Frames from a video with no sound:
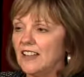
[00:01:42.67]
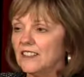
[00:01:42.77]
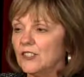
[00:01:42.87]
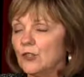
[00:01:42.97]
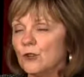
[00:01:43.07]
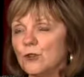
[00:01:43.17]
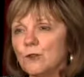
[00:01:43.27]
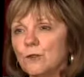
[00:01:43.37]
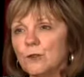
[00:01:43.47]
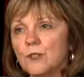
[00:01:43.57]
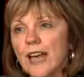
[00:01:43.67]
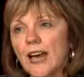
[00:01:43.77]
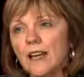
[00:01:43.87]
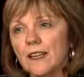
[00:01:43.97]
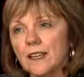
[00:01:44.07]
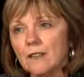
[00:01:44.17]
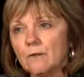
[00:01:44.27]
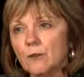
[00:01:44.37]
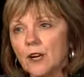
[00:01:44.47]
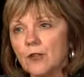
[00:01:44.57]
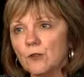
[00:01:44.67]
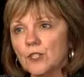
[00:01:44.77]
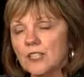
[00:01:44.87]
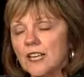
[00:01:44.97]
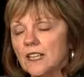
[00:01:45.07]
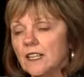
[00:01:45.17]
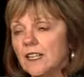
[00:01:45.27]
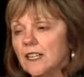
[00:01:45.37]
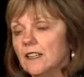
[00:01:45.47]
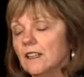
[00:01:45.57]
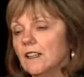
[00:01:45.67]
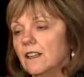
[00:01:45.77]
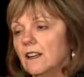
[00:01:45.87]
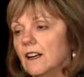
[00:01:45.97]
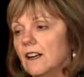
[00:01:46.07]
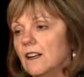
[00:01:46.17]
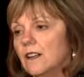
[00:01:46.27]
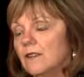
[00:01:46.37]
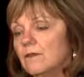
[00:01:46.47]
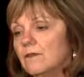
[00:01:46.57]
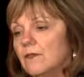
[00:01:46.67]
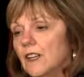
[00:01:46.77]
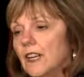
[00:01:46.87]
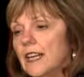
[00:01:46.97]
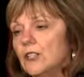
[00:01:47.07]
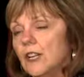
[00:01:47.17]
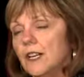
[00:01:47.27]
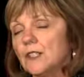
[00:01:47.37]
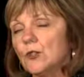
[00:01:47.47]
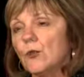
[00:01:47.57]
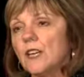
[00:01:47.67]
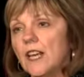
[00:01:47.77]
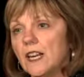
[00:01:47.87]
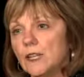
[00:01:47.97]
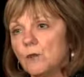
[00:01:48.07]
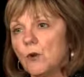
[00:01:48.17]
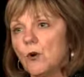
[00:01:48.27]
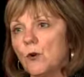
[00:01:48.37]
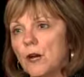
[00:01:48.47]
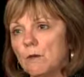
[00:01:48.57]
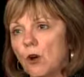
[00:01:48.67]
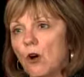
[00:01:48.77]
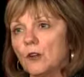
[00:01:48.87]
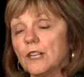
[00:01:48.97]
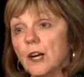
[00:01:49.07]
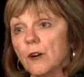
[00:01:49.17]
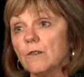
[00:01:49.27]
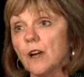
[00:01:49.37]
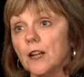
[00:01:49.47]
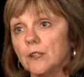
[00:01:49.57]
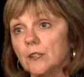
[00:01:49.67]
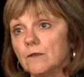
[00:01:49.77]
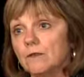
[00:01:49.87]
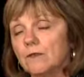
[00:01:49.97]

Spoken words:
search for data and for understanding led to us creating the program called CareAdvisor.